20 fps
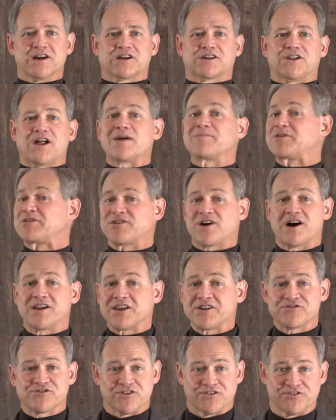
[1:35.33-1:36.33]

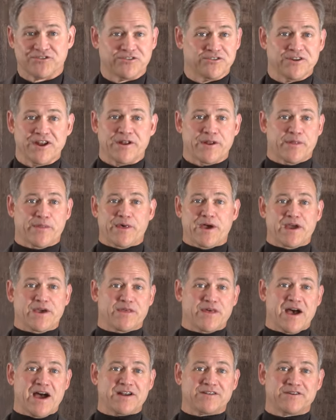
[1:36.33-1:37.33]
Climatologists didn't think
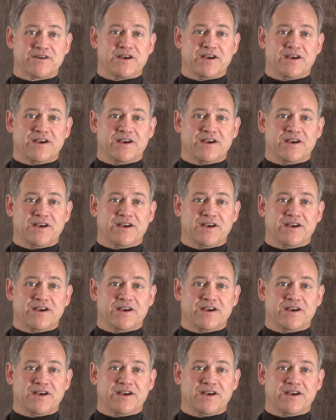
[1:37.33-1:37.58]
that.